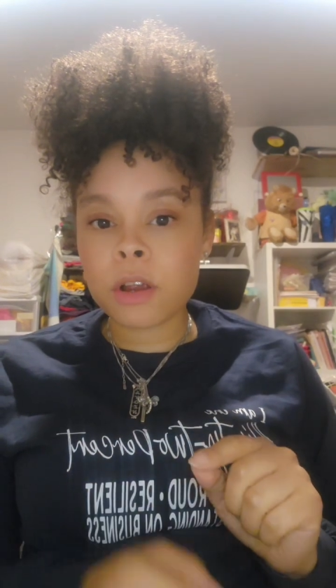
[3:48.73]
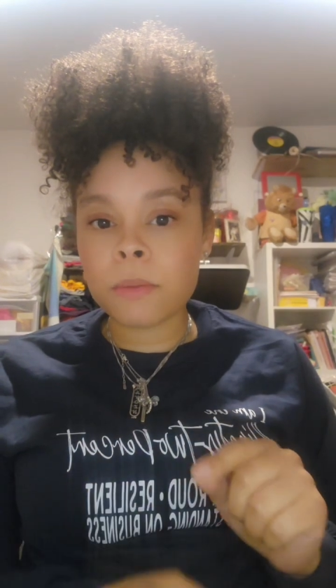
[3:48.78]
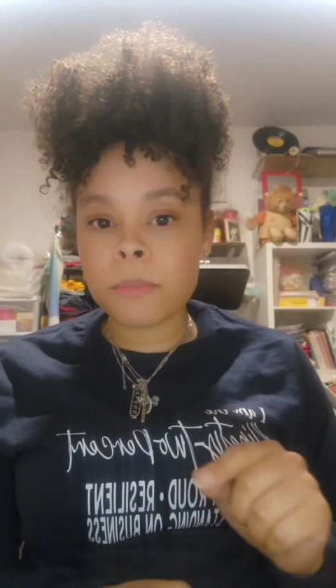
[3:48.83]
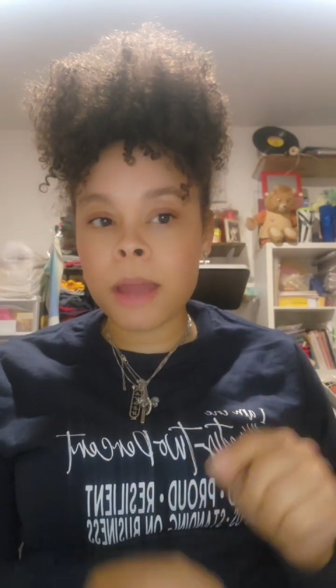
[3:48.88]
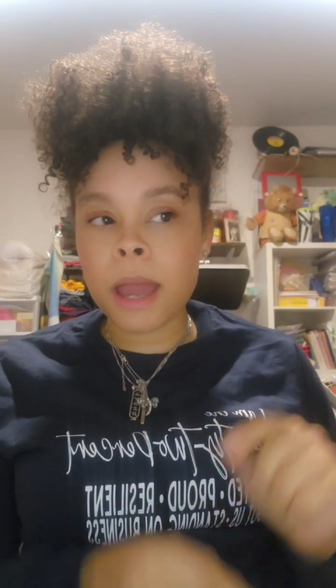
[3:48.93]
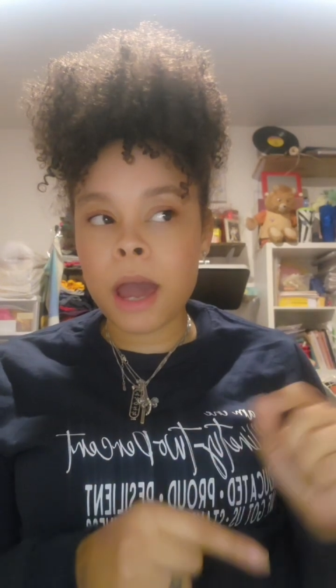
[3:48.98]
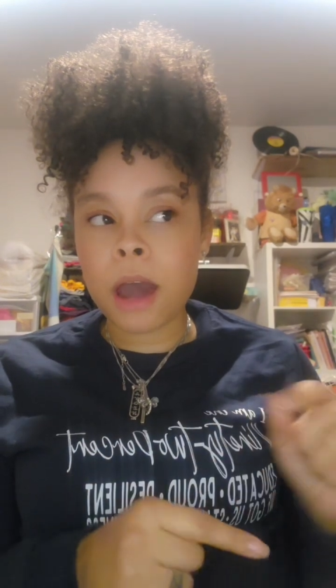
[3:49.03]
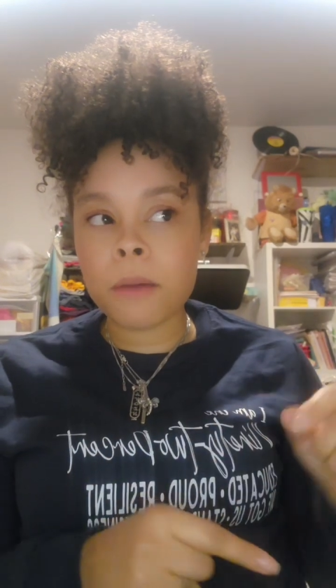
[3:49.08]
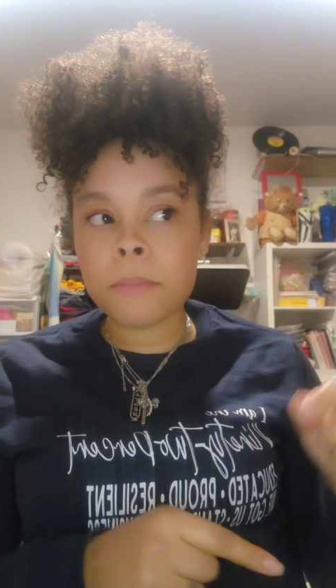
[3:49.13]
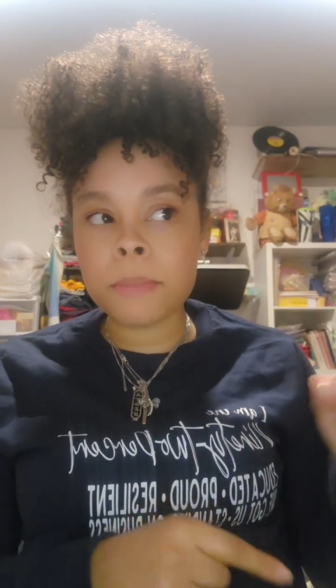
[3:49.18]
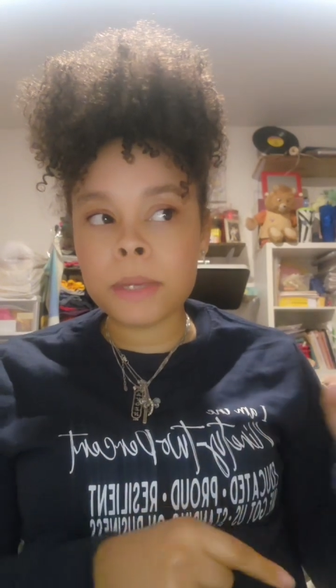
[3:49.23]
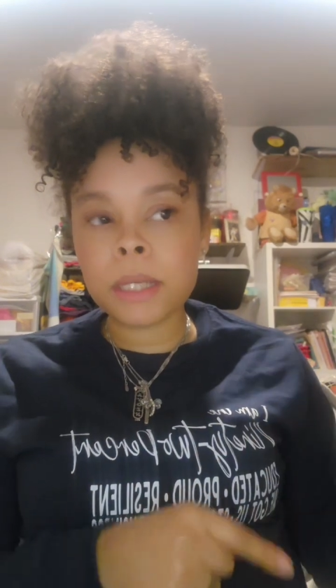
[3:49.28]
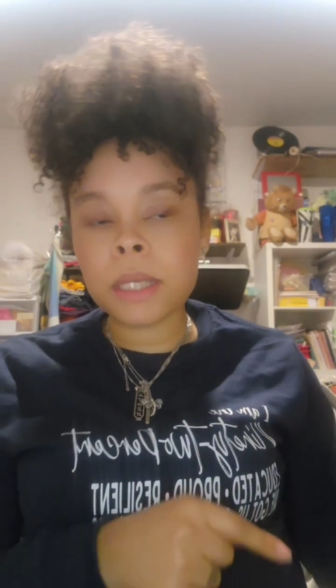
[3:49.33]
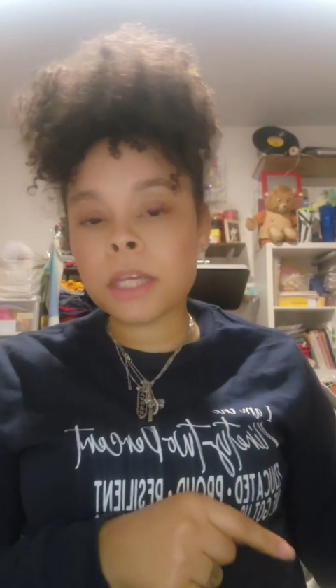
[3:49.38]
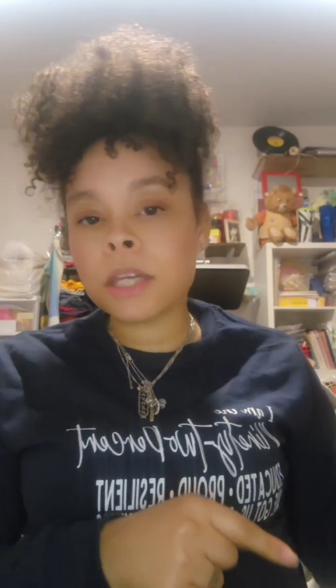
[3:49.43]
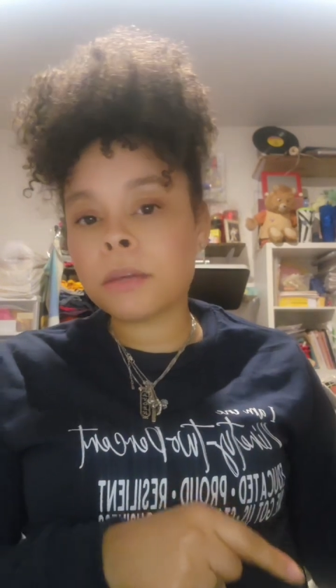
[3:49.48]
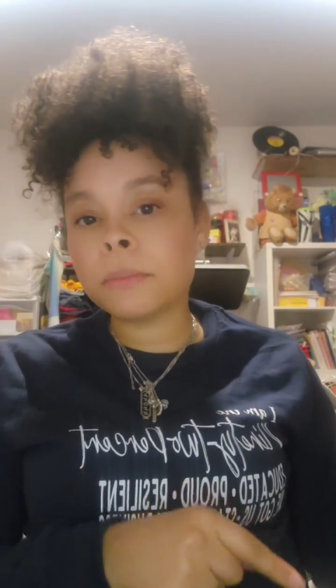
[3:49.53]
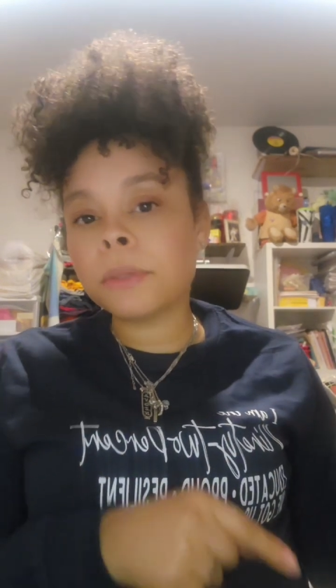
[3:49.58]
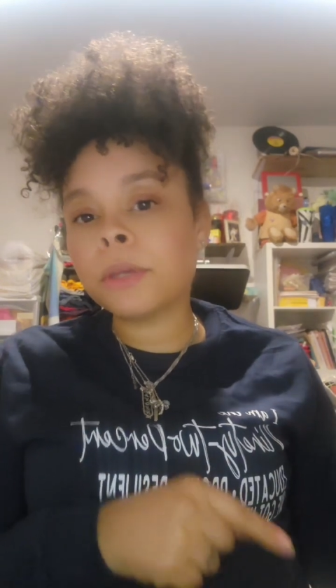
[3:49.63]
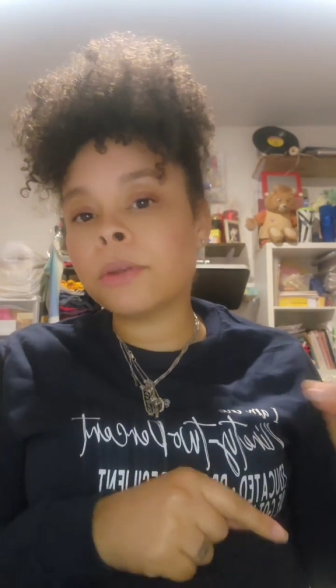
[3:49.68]
how many
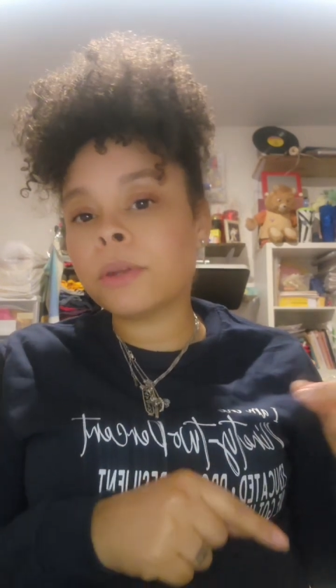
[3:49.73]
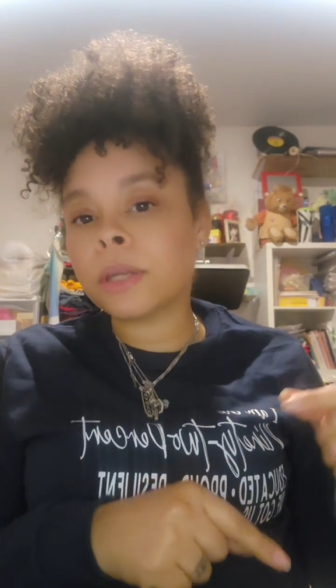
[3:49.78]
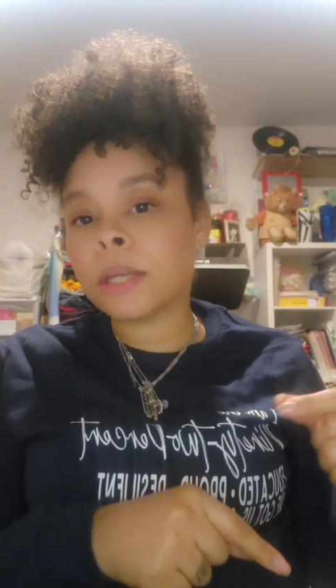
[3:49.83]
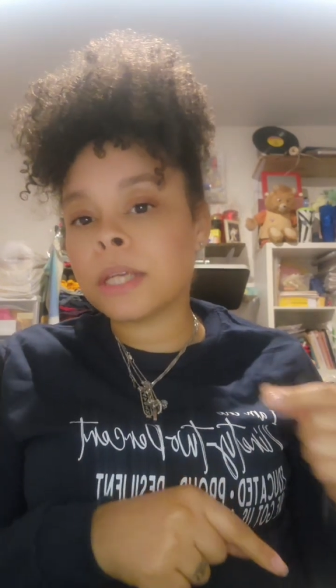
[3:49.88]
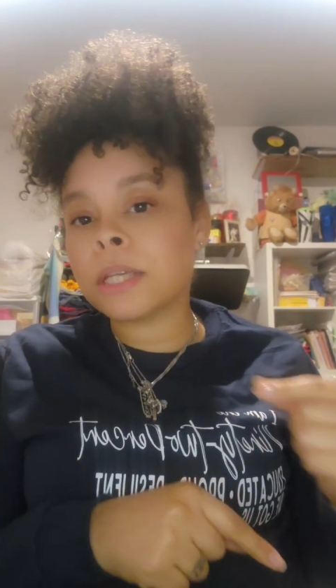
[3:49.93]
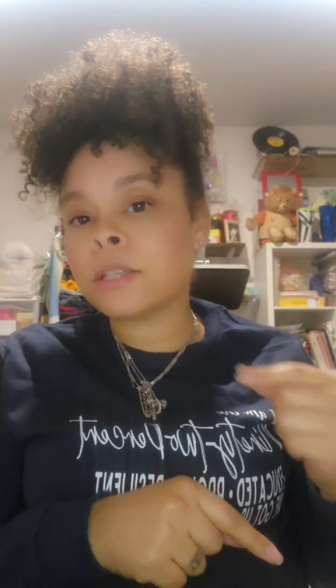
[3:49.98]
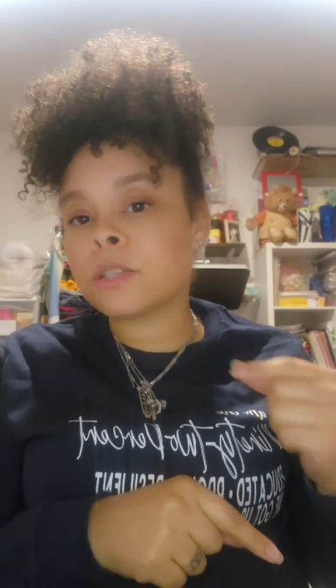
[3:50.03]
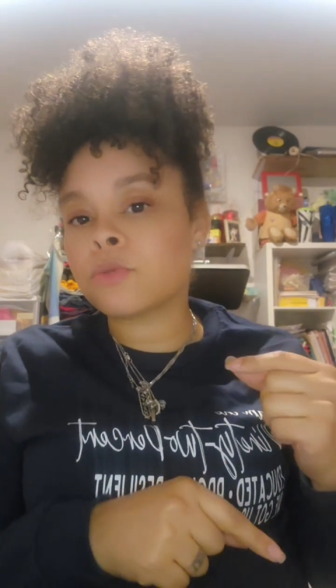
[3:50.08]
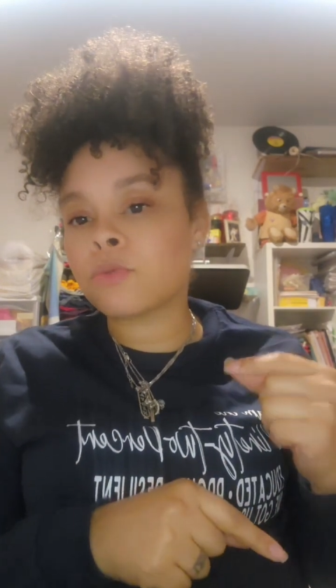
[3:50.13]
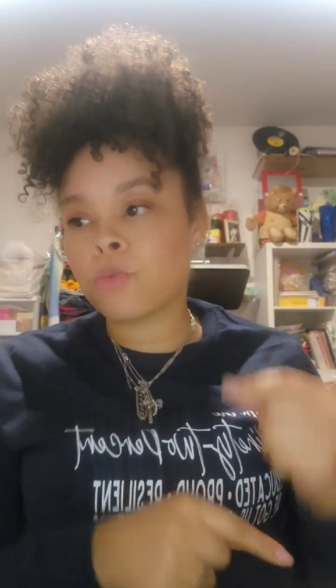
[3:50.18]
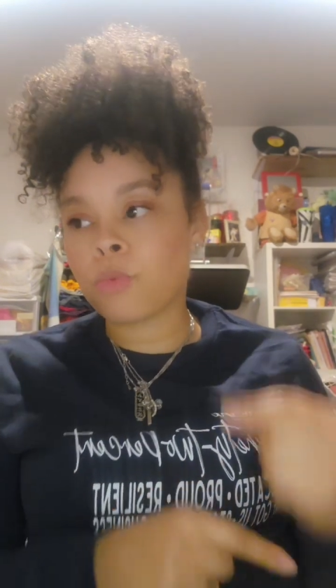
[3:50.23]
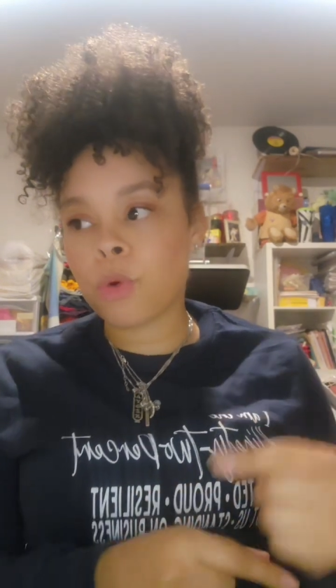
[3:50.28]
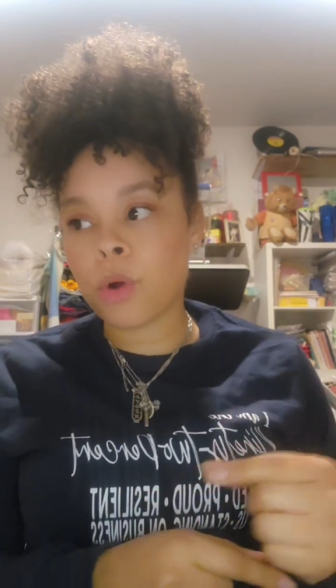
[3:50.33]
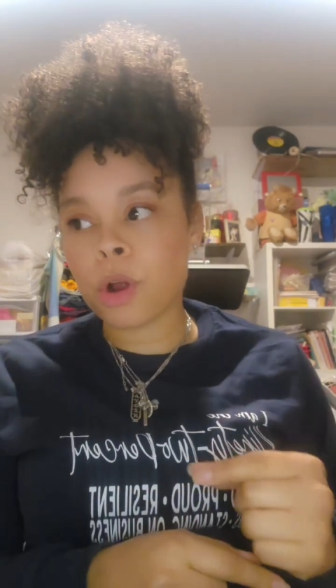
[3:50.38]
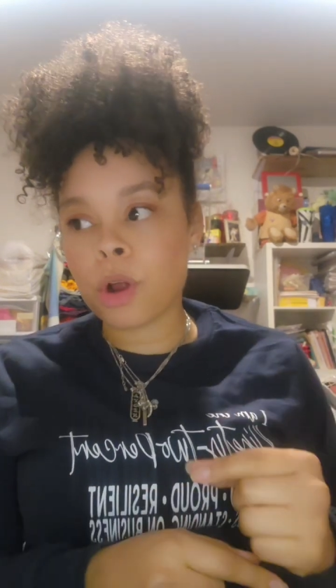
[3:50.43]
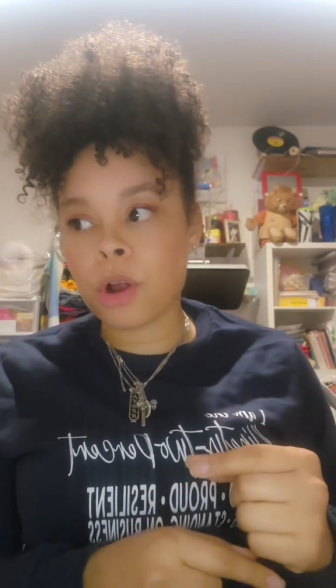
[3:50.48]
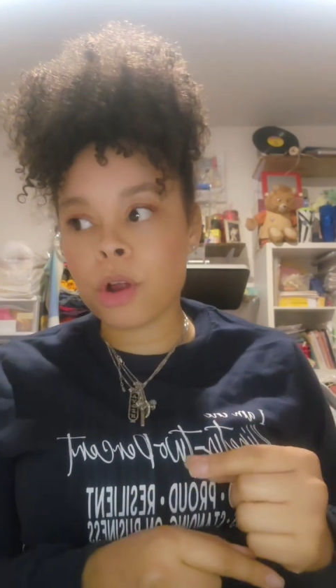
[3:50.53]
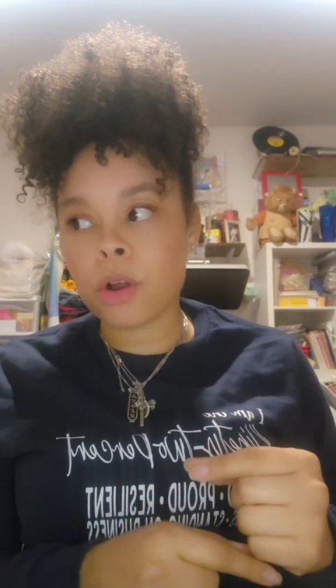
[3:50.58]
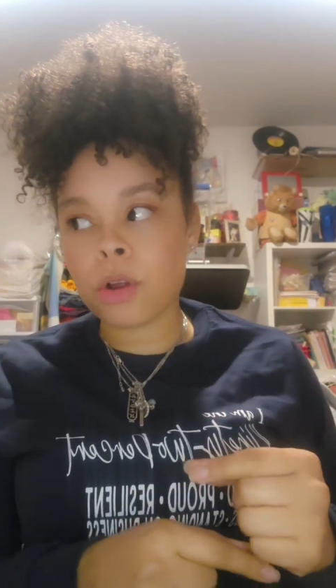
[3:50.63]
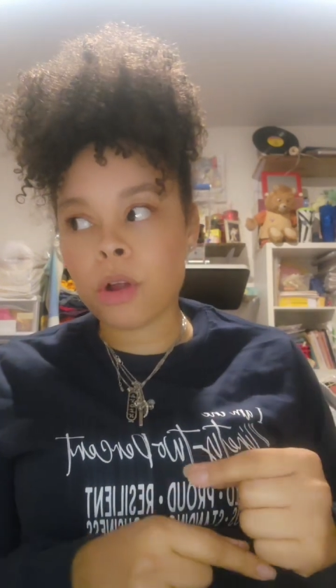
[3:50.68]
communities
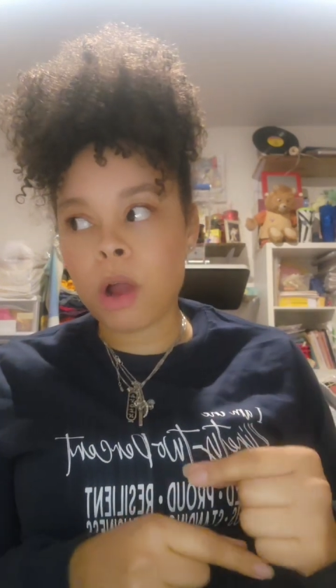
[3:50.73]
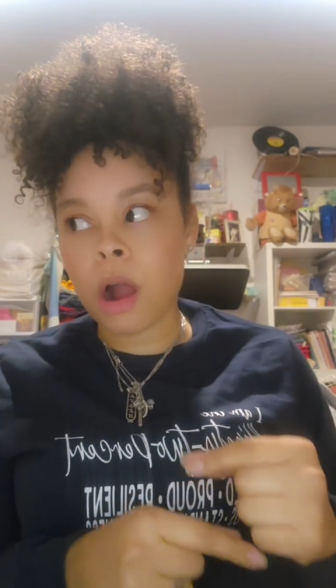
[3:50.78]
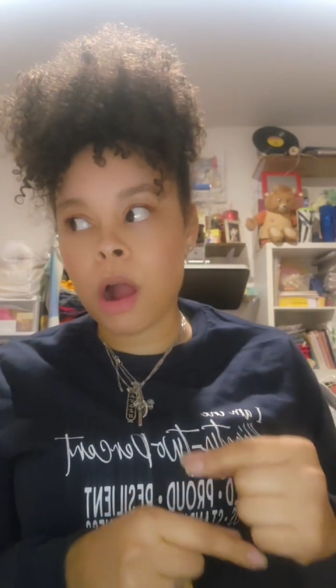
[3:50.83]
were